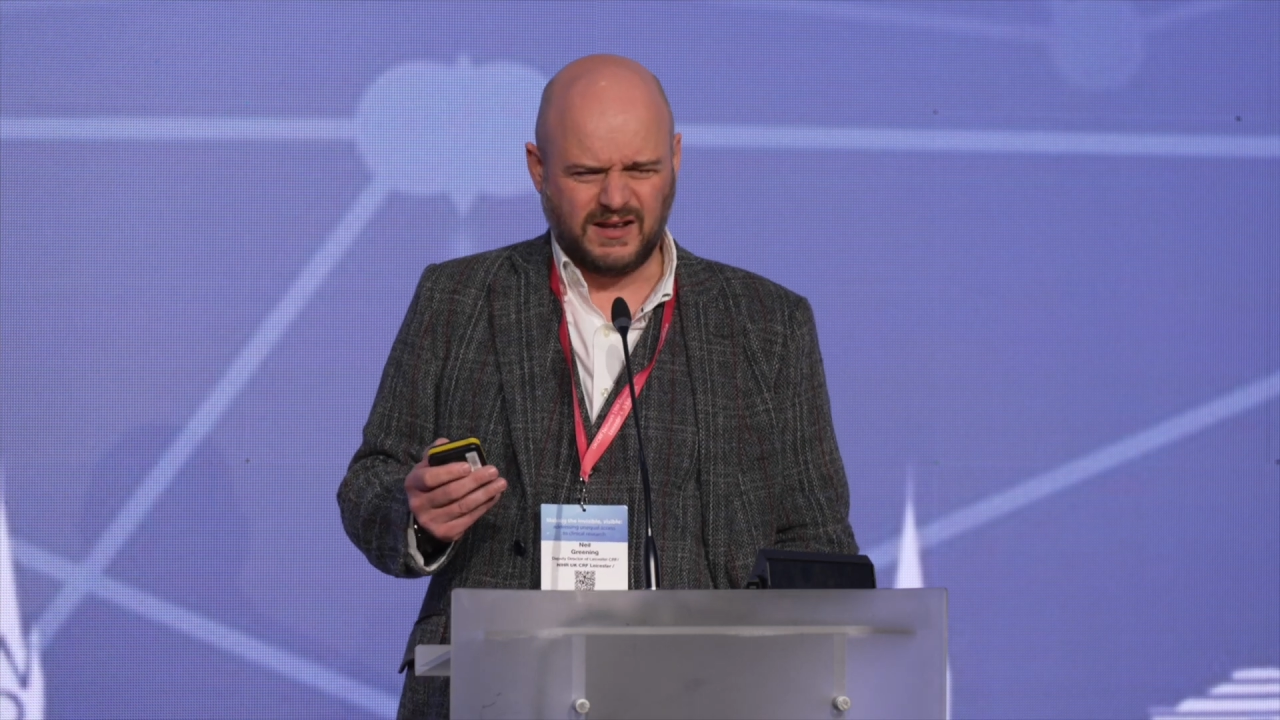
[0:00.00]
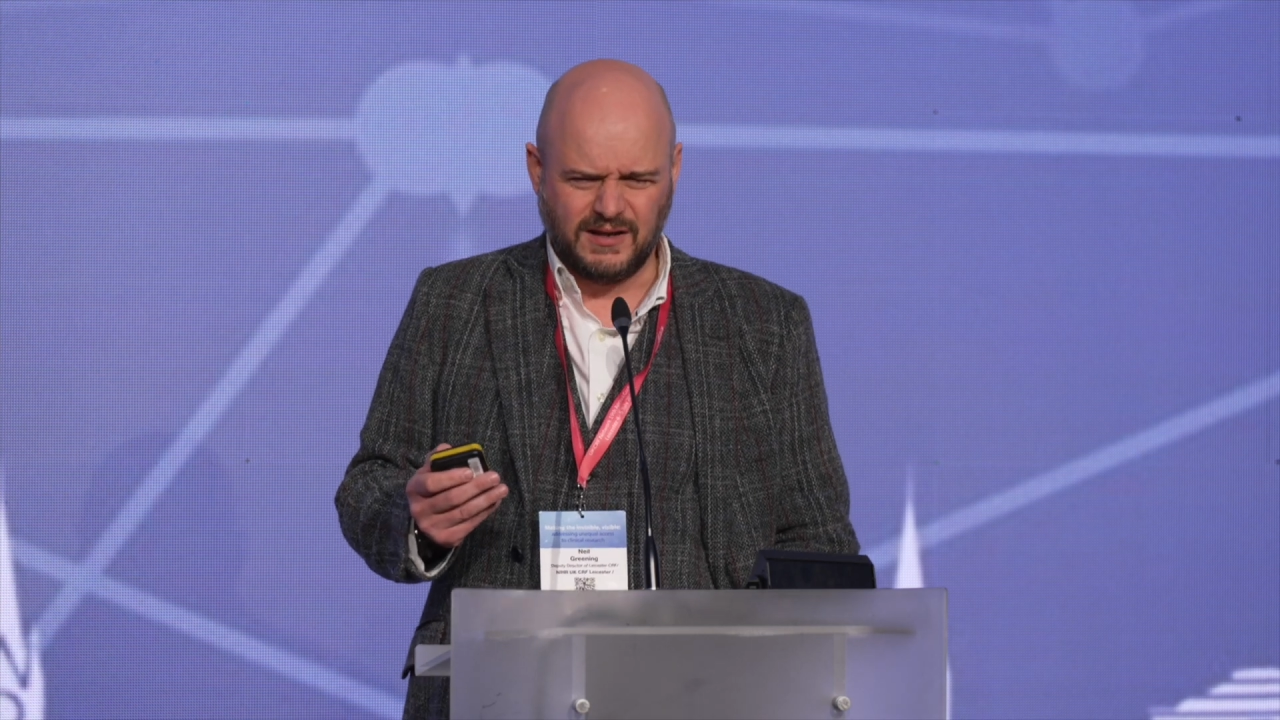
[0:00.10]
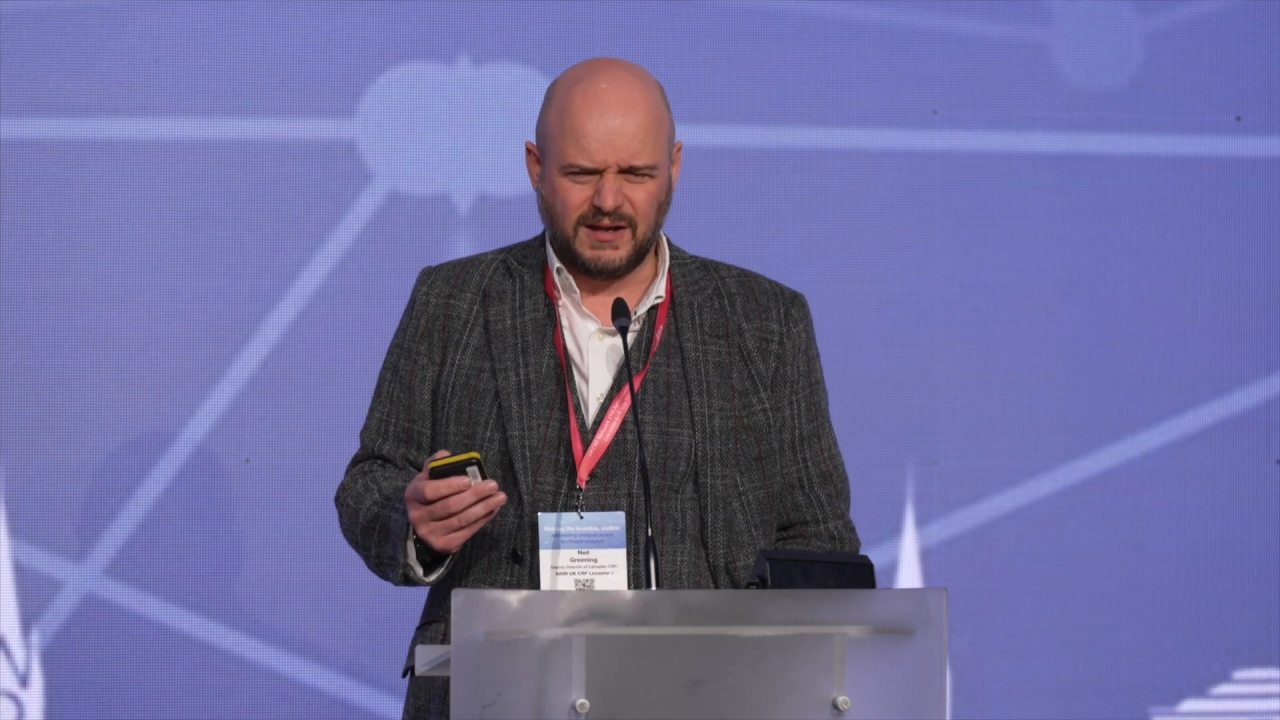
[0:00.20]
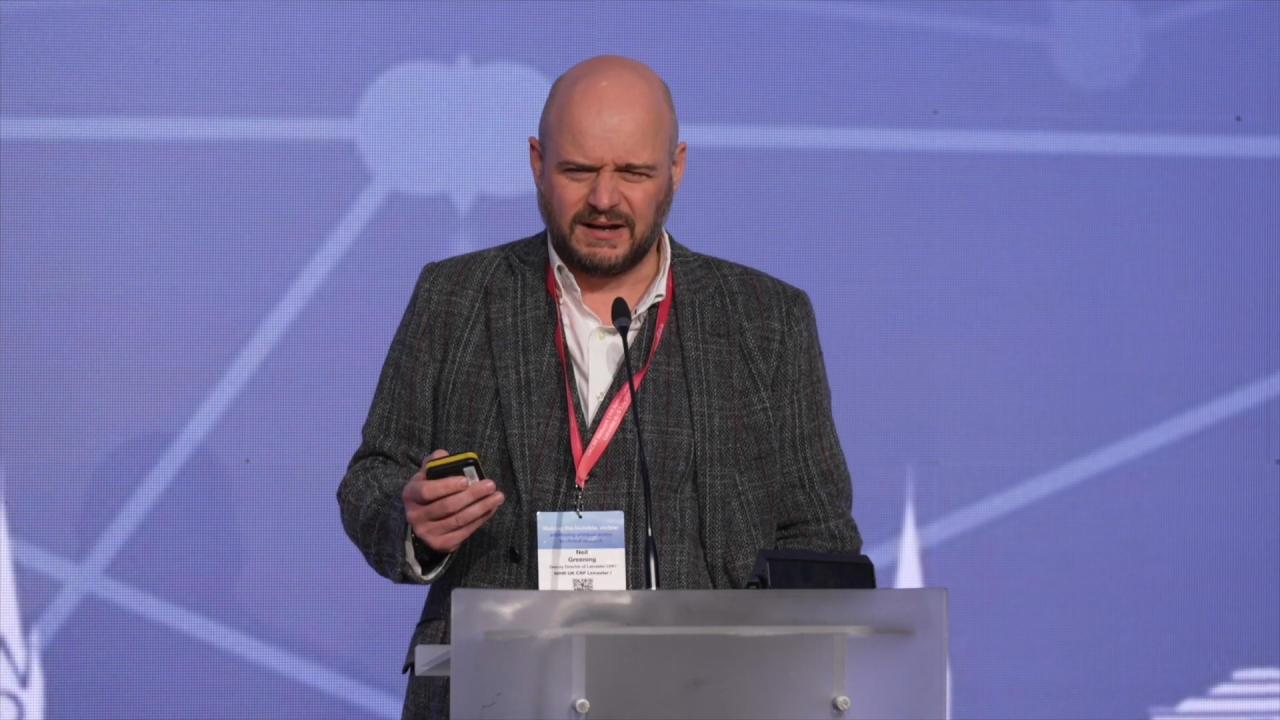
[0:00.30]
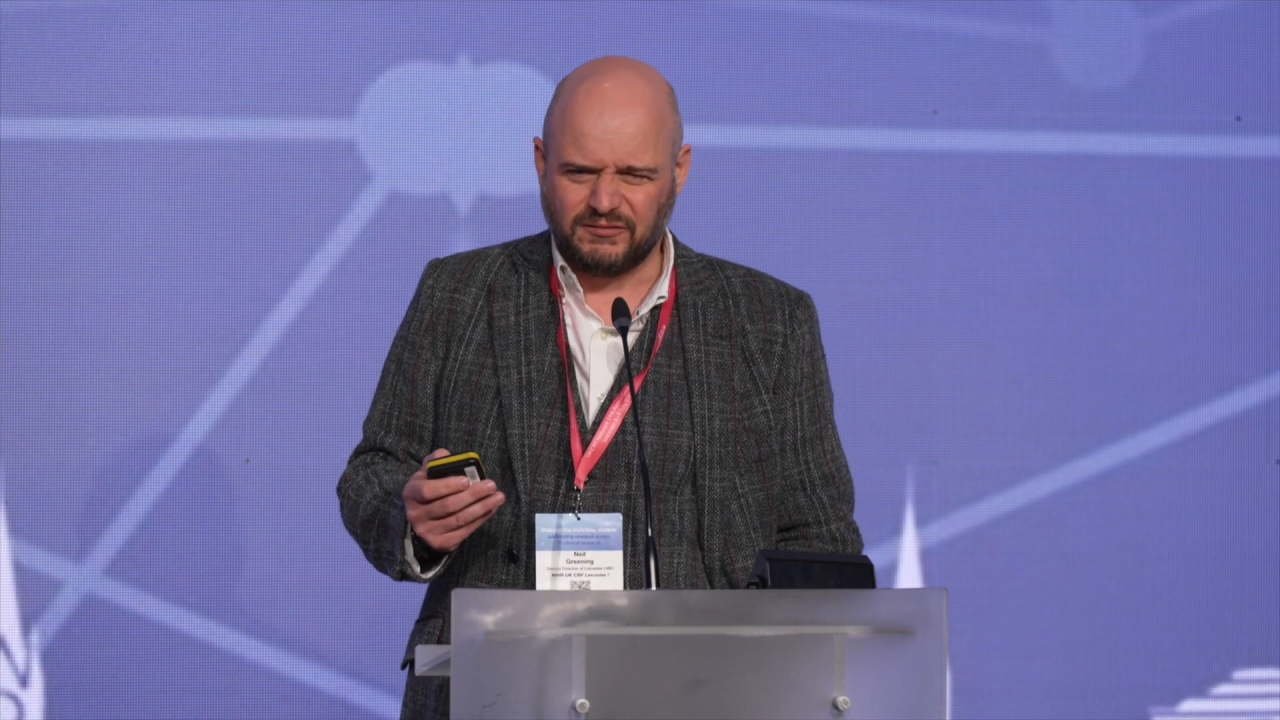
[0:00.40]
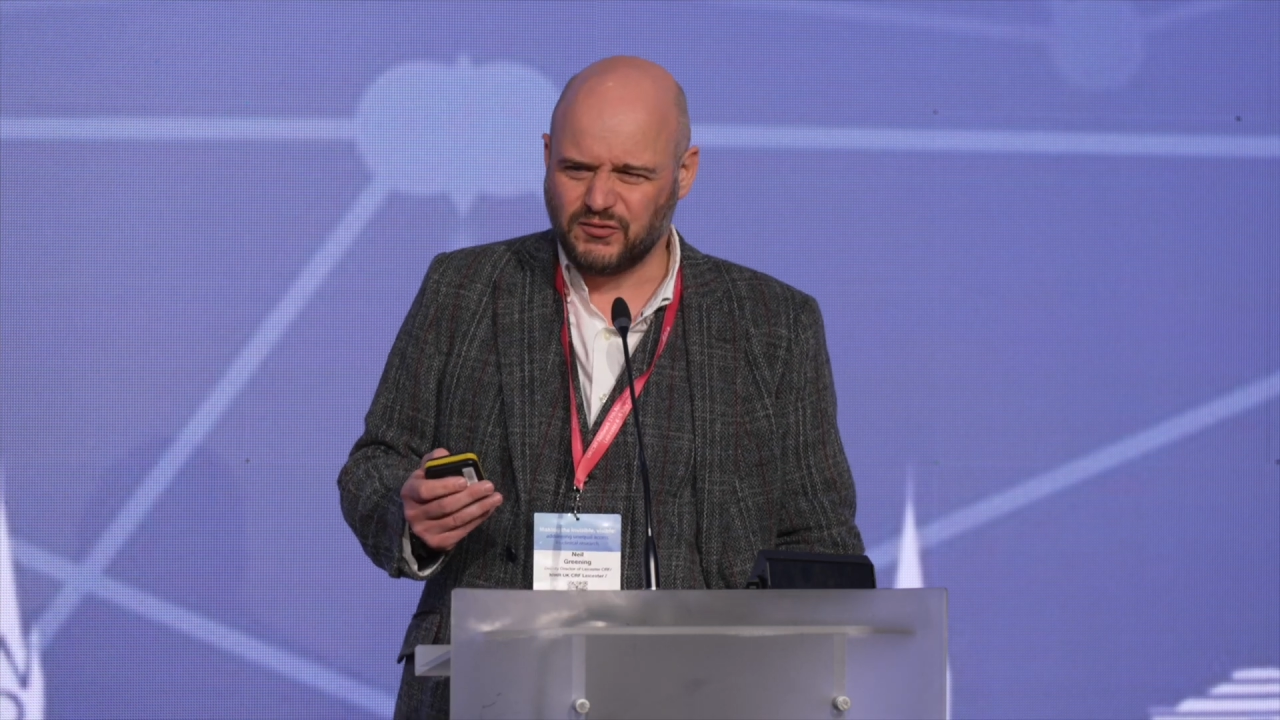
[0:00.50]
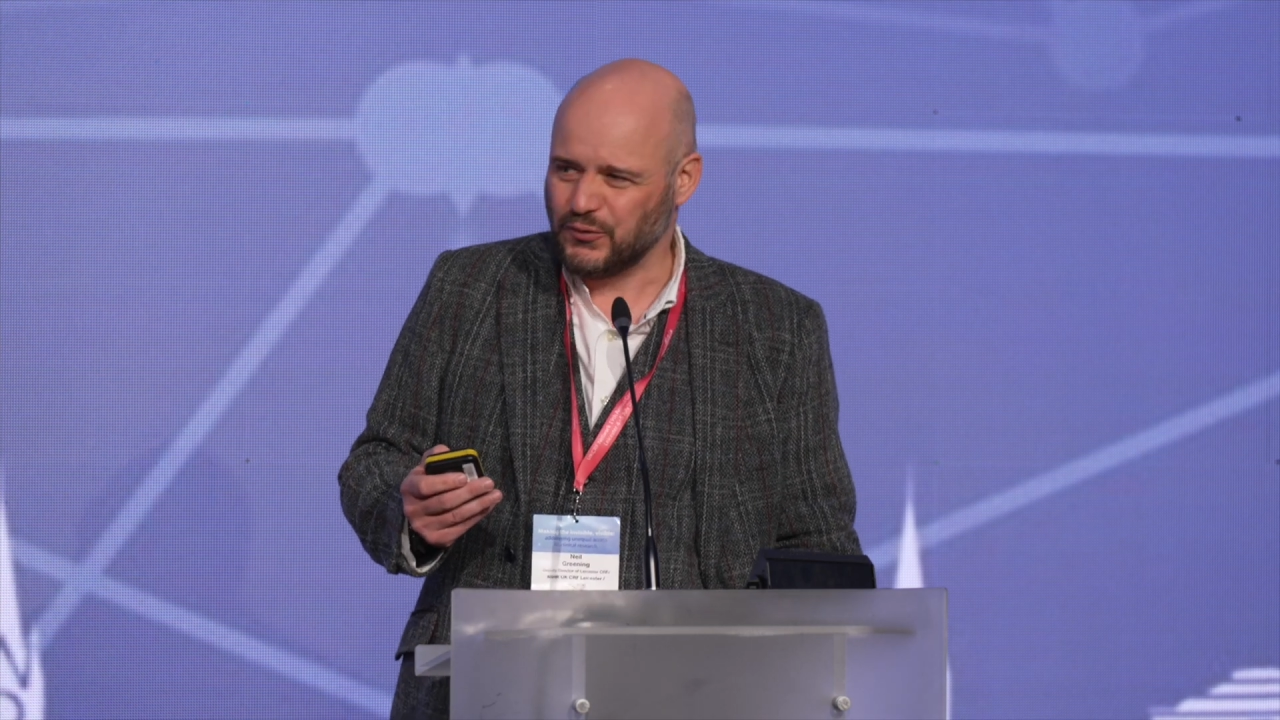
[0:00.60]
that you have